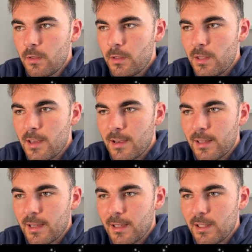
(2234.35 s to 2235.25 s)
Yeah,
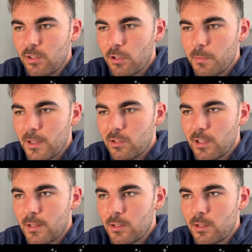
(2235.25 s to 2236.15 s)
okay, I guess this makes
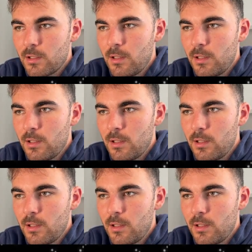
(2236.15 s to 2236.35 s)
sense.